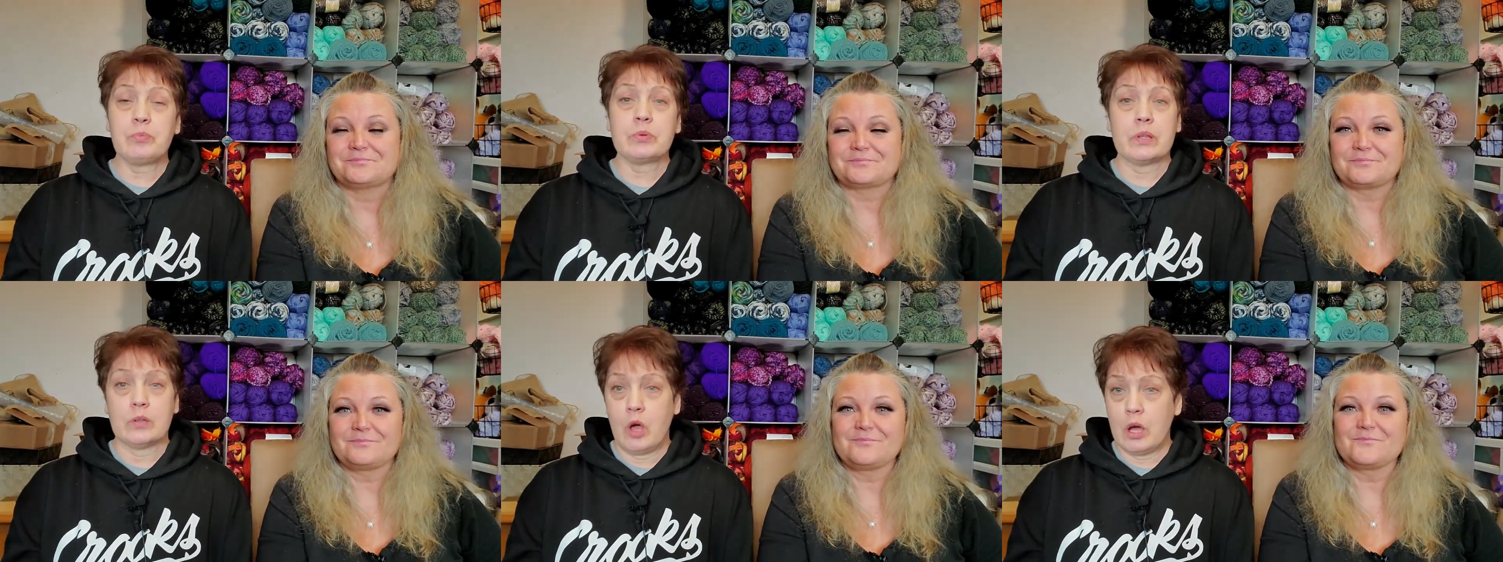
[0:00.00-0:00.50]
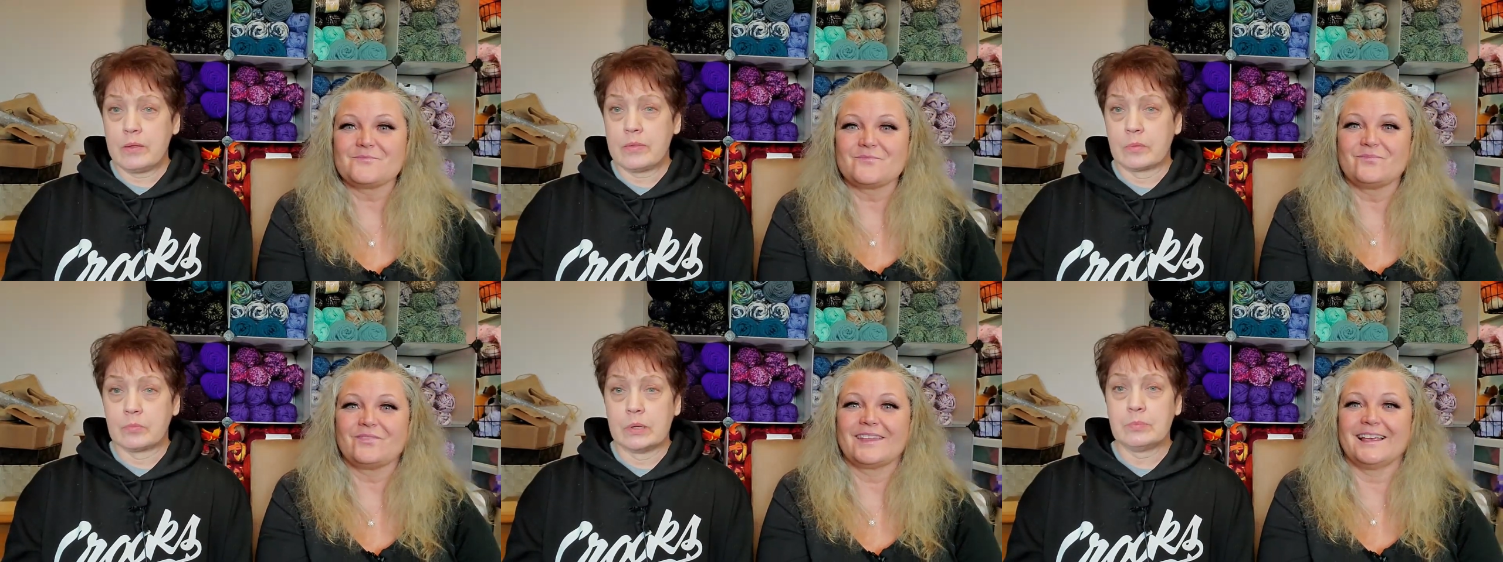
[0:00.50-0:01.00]
Speaker 1: with a lot of
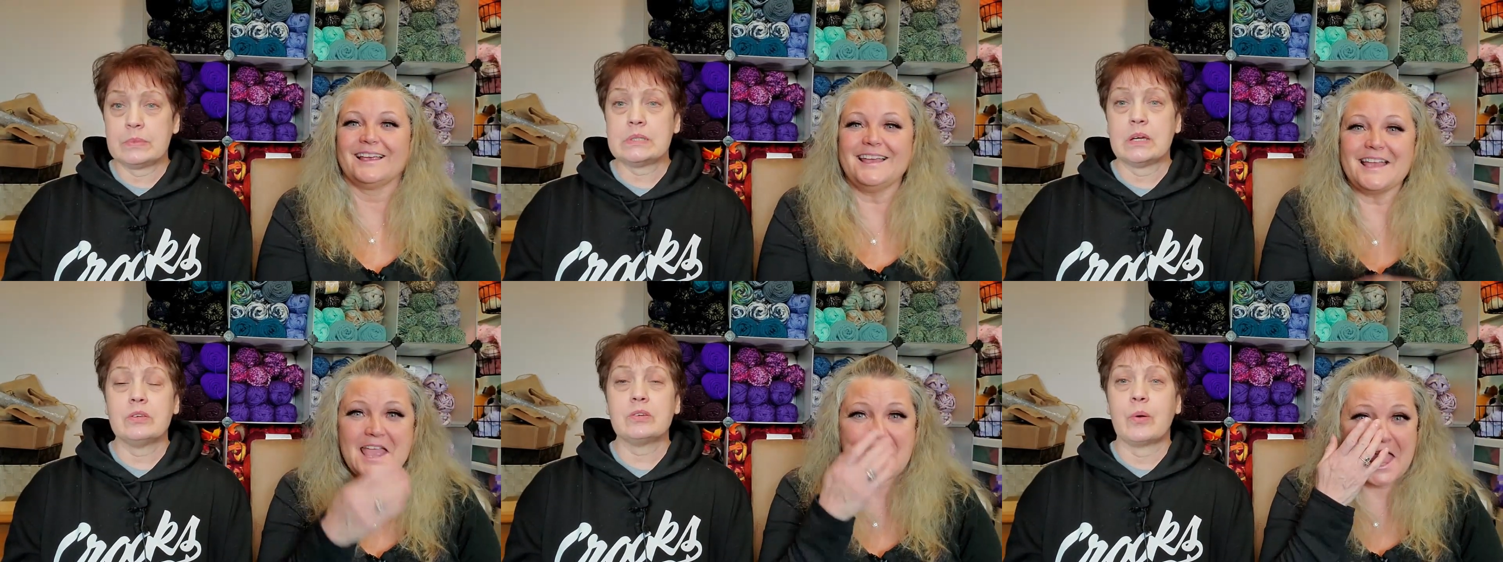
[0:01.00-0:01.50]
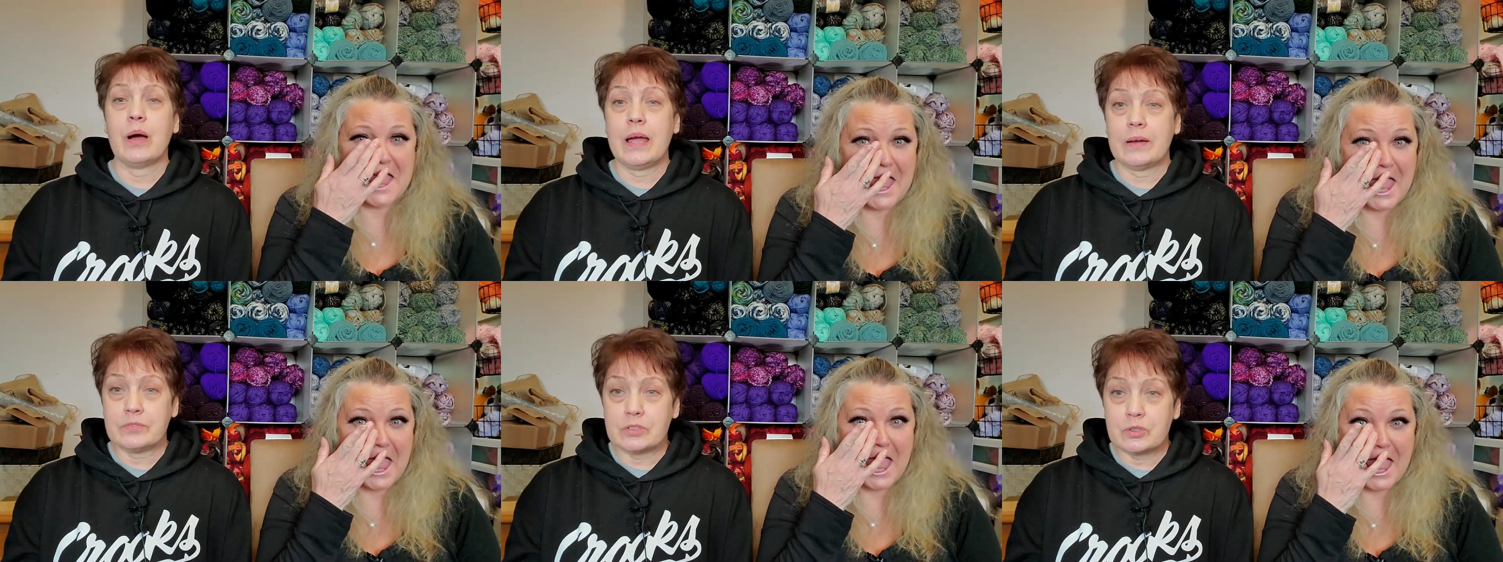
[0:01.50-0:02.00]
them. Let me tell you, I
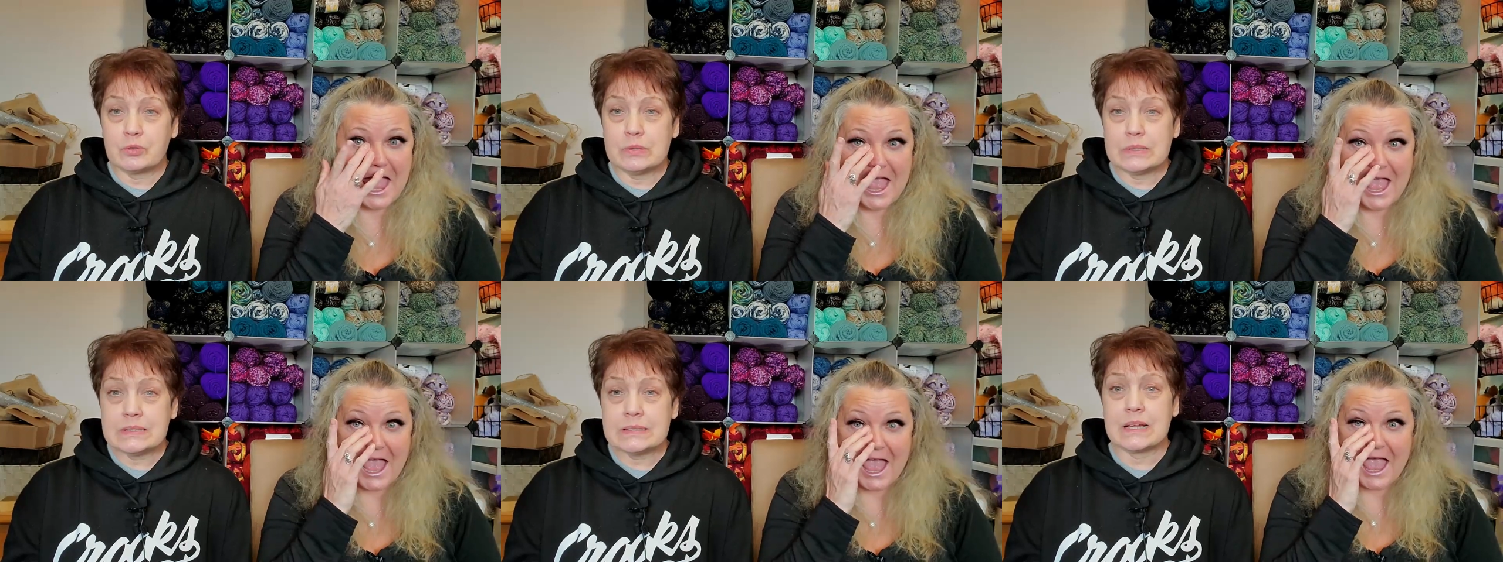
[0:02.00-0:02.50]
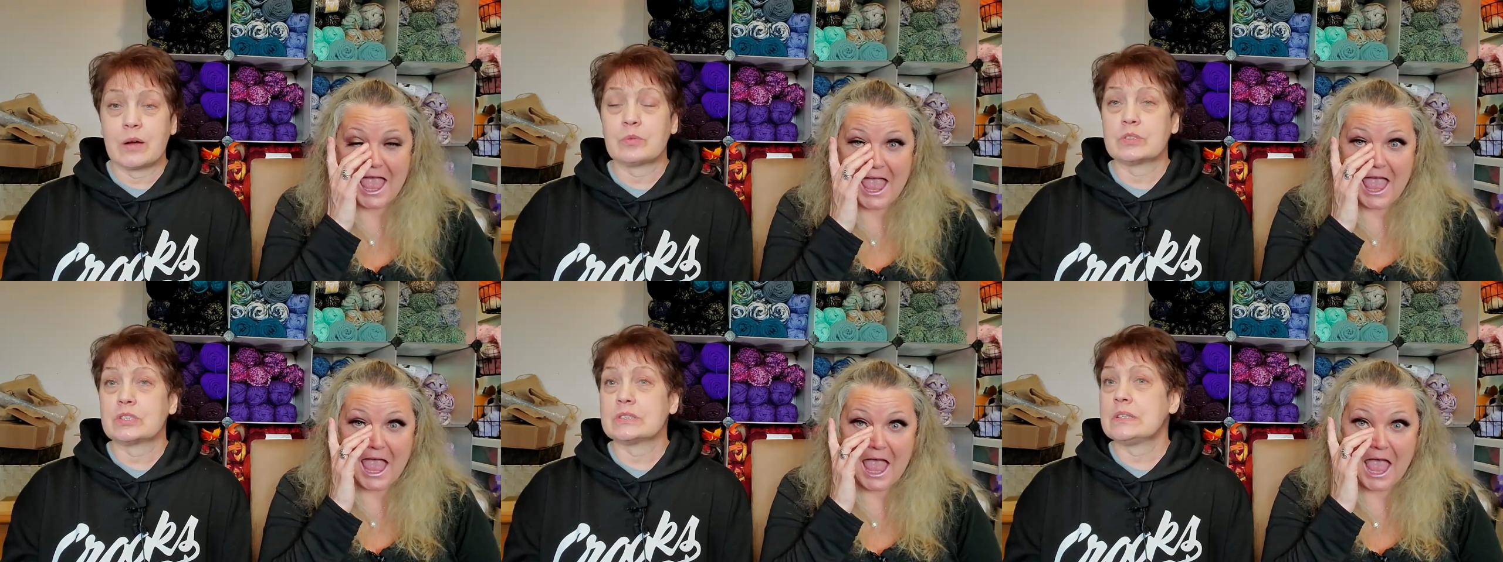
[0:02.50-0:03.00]
have to-do lists that
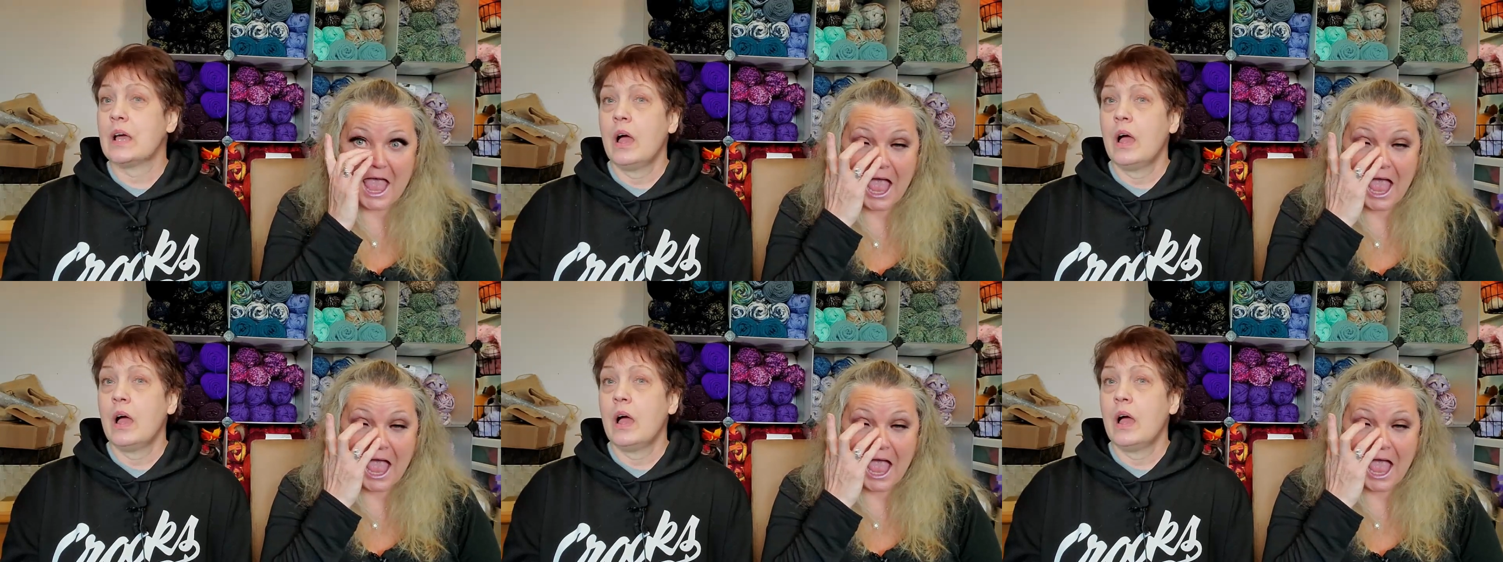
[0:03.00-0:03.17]
would just,